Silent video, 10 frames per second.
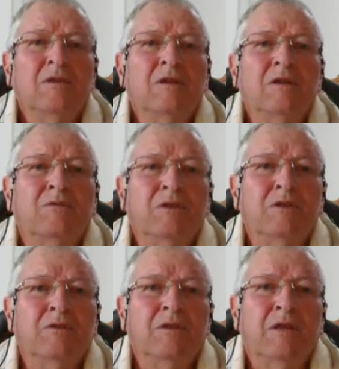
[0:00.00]
And if we're
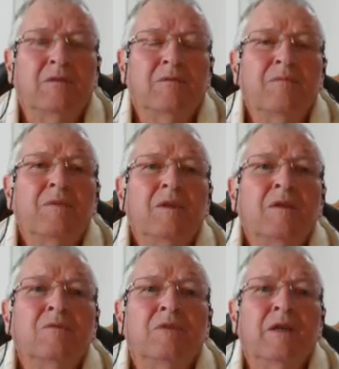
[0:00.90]
doing that,
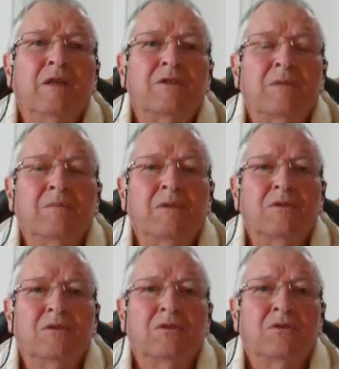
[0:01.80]
we've added something
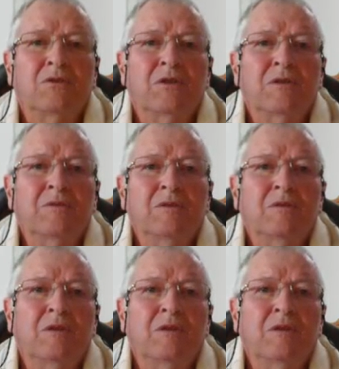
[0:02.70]
to the Torah,